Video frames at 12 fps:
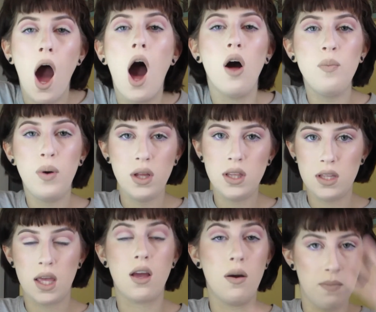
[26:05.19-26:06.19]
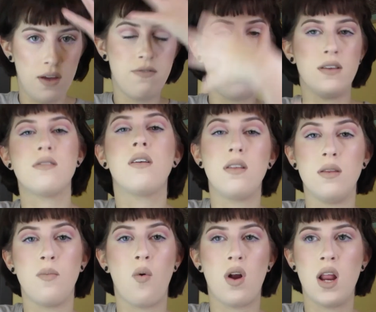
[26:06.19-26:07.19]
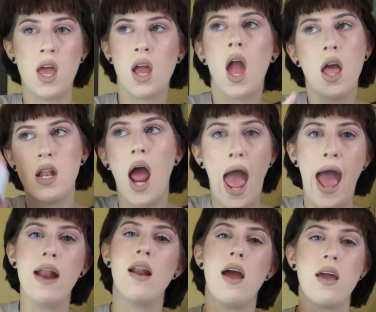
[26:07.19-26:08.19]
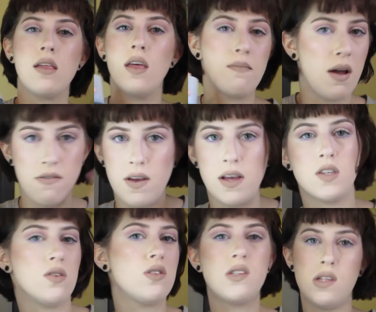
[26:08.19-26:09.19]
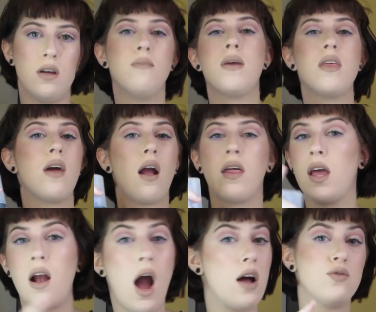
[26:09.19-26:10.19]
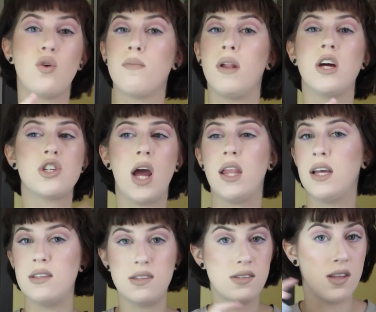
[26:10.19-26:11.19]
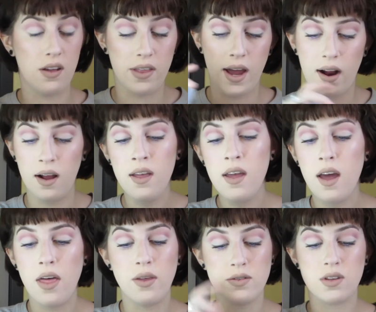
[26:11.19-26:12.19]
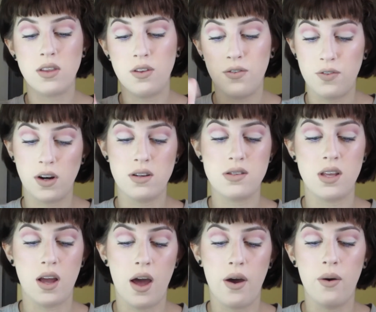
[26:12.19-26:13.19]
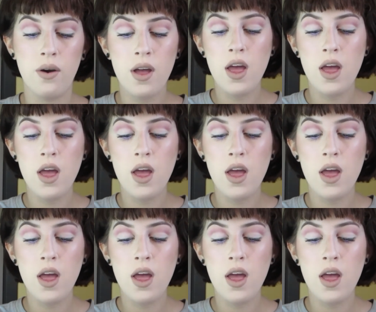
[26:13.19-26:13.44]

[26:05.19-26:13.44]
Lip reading: I'll put like my face on in the morning and at night, like my face will still be there. Like contour, blush, highlights still there. And those are like the first to go.